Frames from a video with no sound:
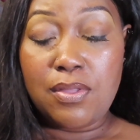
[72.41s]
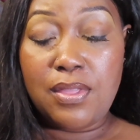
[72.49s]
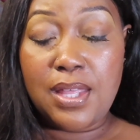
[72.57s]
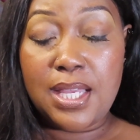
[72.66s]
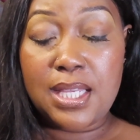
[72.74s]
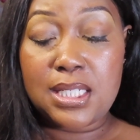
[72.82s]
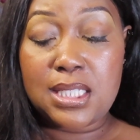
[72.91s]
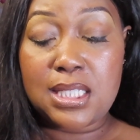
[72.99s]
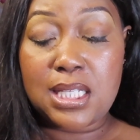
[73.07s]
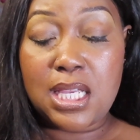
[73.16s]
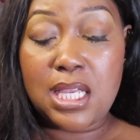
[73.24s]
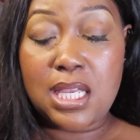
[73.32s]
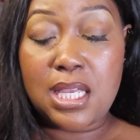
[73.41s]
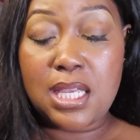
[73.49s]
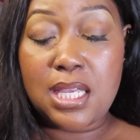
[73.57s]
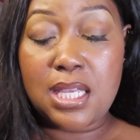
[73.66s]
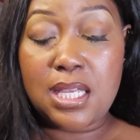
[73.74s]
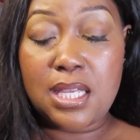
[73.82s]
This
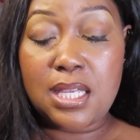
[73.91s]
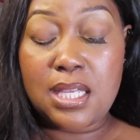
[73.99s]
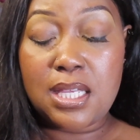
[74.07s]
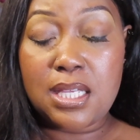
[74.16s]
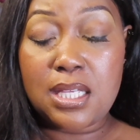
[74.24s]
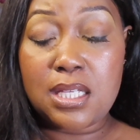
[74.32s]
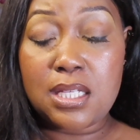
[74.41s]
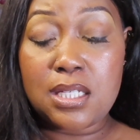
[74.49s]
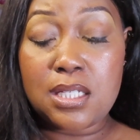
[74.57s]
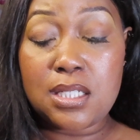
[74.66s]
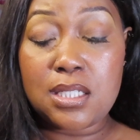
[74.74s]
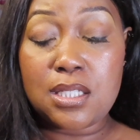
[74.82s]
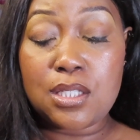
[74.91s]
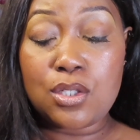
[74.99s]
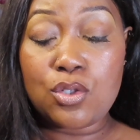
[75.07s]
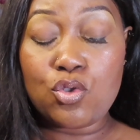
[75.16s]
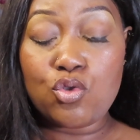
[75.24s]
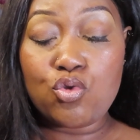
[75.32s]
is,
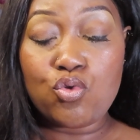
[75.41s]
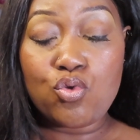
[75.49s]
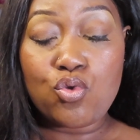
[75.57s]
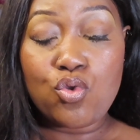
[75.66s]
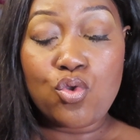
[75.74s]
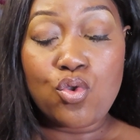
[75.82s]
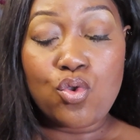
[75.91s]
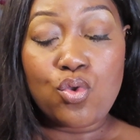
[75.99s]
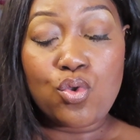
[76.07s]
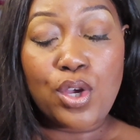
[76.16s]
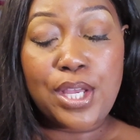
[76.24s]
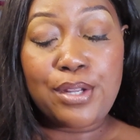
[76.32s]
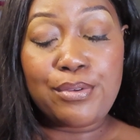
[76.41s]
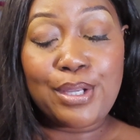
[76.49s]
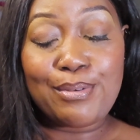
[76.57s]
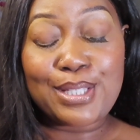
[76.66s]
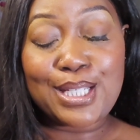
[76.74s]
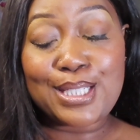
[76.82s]
I don't
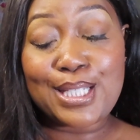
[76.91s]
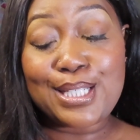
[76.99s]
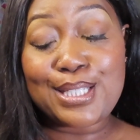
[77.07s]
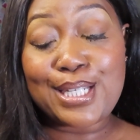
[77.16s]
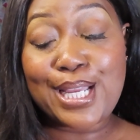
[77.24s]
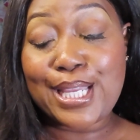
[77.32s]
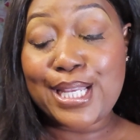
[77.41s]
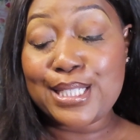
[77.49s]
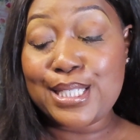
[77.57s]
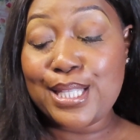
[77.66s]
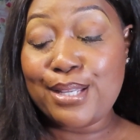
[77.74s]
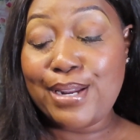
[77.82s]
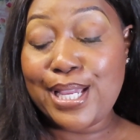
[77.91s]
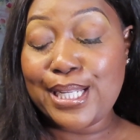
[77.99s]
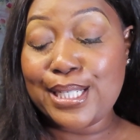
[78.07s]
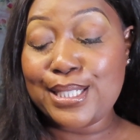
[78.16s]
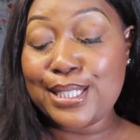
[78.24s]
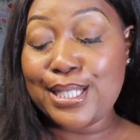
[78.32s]
know what this is, and I can't see the
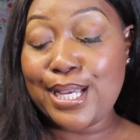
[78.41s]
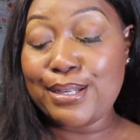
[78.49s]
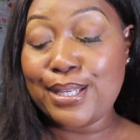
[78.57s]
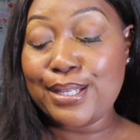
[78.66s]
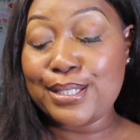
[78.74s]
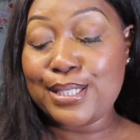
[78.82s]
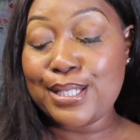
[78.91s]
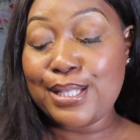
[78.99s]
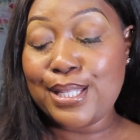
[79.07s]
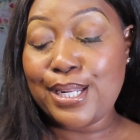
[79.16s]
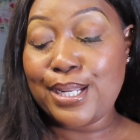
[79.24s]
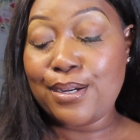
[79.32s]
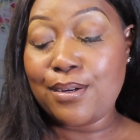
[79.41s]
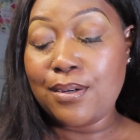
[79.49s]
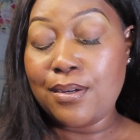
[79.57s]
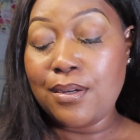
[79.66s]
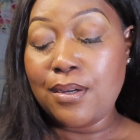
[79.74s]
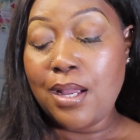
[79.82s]
writing to tell you. It's so little.
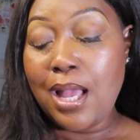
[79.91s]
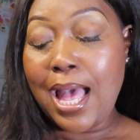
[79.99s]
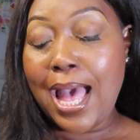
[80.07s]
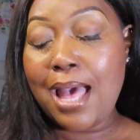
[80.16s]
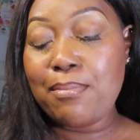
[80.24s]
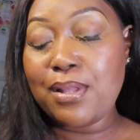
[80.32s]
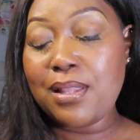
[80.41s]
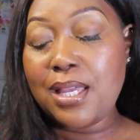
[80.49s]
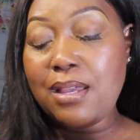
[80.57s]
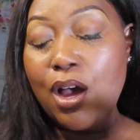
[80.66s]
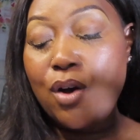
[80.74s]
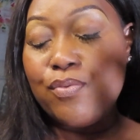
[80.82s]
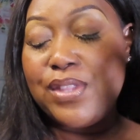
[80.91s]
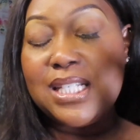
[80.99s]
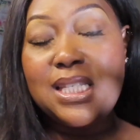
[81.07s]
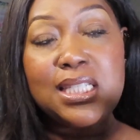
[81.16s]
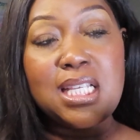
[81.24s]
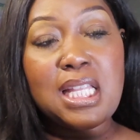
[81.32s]
I believe, oh,
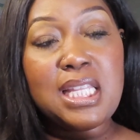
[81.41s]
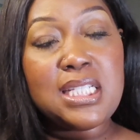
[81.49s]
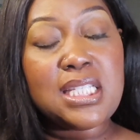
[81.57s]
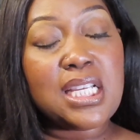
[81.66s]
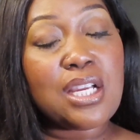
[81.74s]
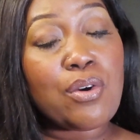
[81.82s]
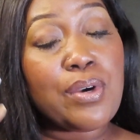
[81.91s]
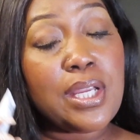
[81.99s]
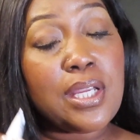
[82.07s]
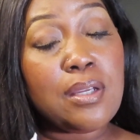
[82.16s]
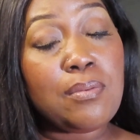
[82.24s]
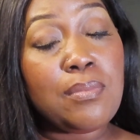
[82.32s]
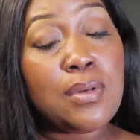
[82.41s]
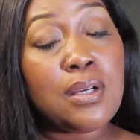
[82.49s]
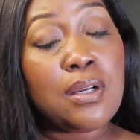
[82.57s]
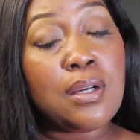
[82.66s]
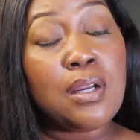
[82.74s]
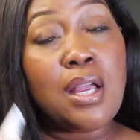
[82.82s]
this is a cleansing cream.
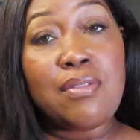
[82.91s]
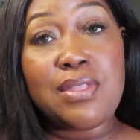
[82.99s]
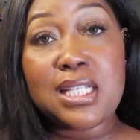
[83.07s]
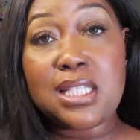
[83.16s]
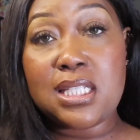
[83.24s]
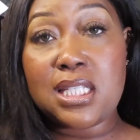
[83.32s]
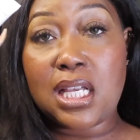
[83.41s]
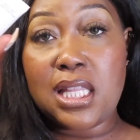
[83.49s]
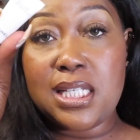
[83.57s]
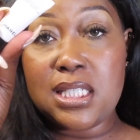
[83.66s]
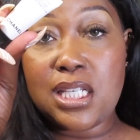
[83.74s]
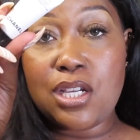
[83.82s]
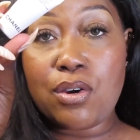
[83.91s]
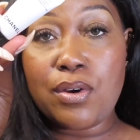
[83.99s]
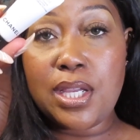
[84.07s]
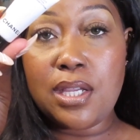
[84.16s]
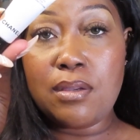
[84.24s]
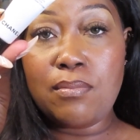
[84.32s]
This is a cleansing
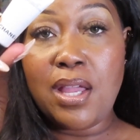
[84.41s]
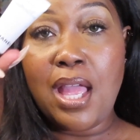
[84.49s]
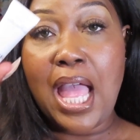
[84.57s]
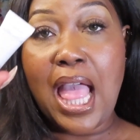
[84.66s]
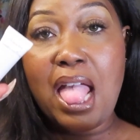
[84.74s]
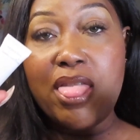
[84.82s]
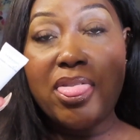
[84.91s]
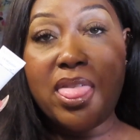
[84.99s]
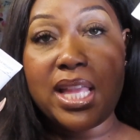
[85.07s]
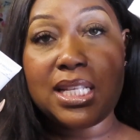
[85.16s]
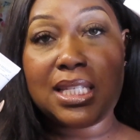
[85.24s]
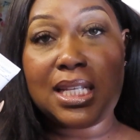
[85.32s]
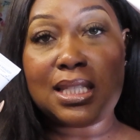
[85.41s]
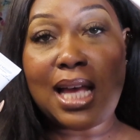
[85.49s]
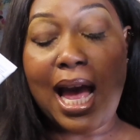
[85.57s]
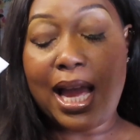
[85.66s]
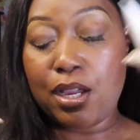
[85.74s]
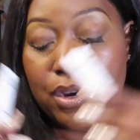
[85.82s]
cream, and this is
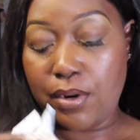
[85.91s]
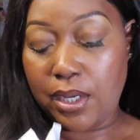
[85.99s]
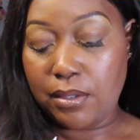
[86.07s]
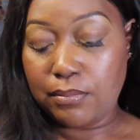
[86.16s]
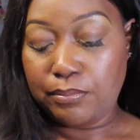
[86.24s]
eye cream.